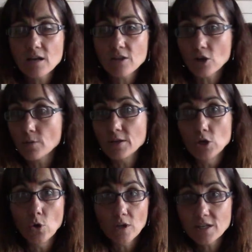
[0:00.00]
There could be
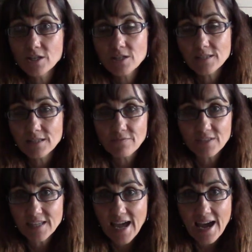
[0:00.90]
no contingencies if
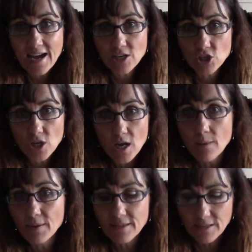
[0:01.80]
it's cash,
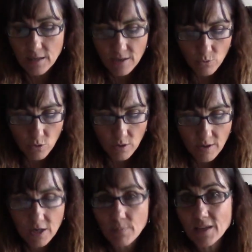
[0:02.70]
or
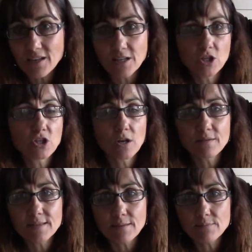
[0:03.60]
it could be contingent on
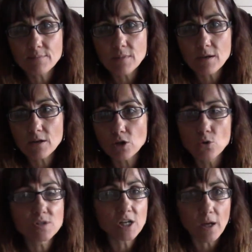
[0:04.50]
them
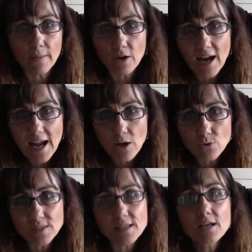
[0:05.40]
closing on their
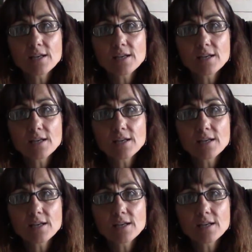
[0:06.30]
house.